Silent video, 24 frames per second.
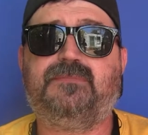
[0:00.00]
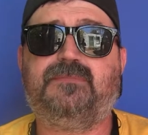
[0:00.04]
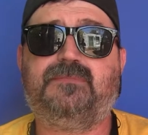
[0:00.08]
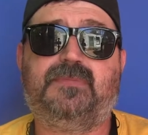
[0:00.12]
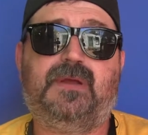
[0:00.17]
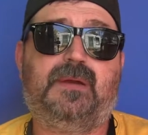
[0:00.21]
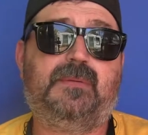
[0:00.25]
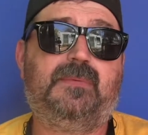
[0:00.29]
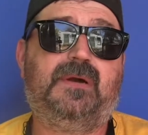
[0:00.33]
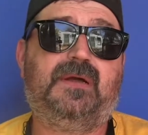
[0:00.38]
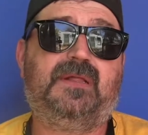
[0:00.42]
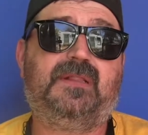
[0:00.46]

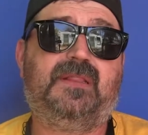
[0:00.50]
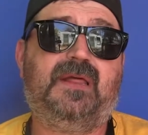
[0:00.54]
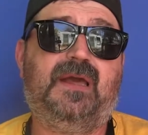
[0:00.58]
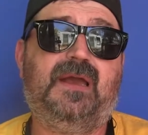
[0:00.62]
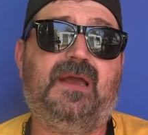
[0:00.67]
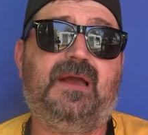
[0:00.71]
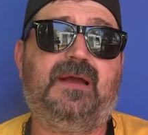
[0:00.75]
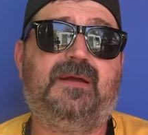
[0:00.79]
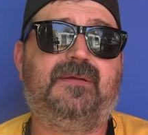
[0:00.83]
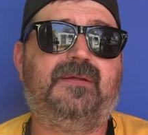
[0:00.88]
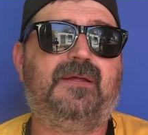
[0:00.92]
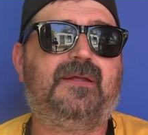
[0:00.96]
How about
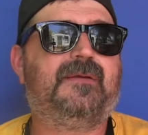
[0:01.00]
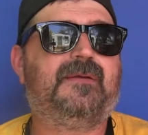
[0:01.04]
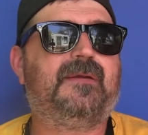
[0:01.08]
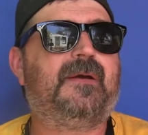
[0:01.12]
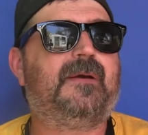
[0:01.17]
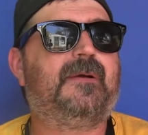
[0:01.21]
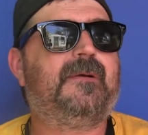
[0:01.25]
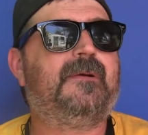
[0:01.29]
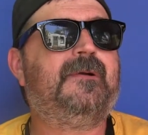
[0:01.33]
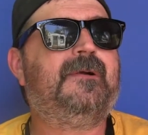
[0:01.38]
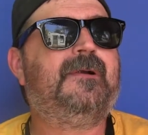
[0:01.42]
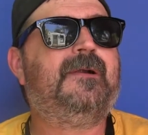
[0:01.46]
that? I don't
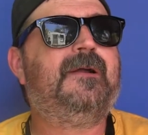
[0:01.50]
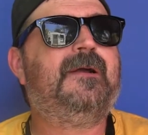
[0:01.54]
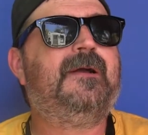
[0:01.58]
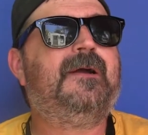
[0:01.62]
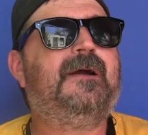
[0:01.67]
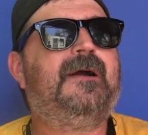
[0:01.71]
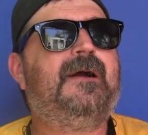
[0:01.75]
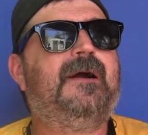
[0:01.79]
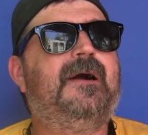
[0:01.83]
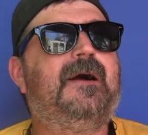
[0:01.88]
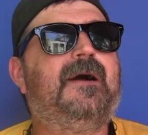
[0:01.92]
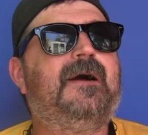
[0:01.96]

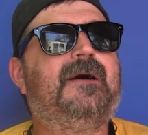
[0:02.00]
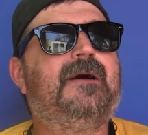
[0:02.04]
know.